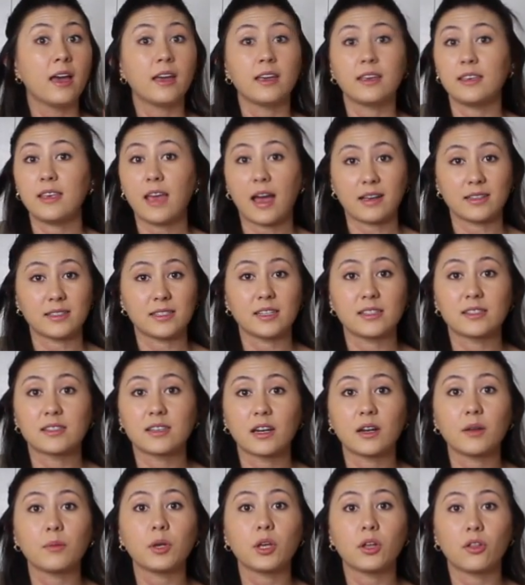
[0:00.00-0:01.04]
yes, it's
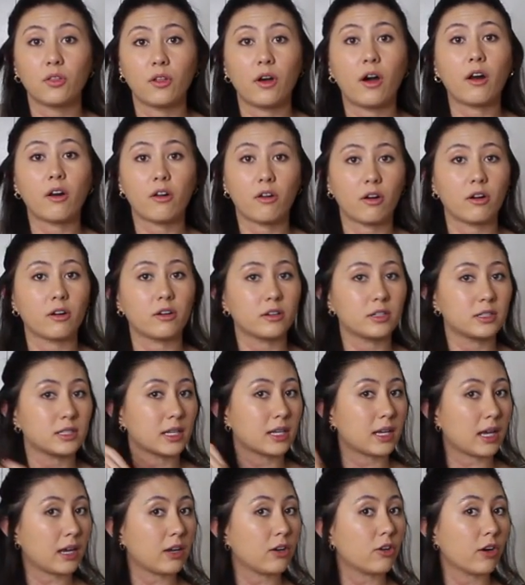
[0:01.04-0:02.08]
gonna be a lot harder to
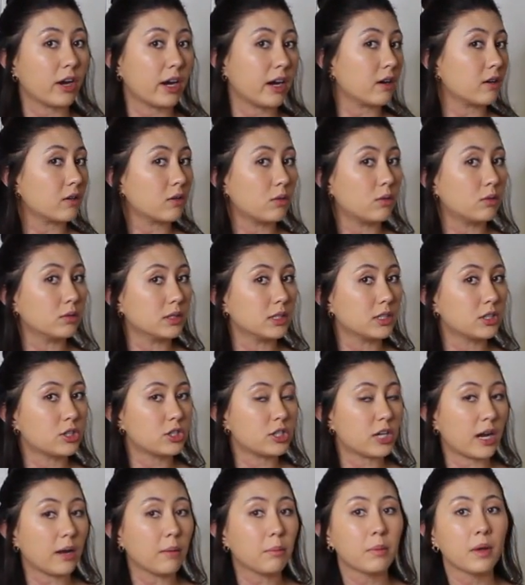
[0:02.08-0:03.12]
get your hair to hold its
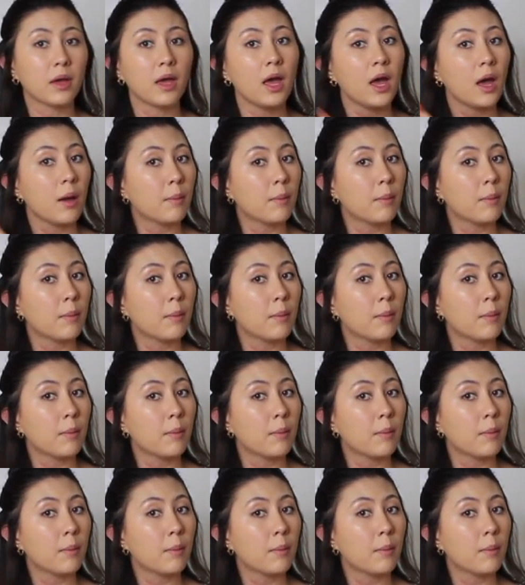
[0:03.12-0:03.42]
shape.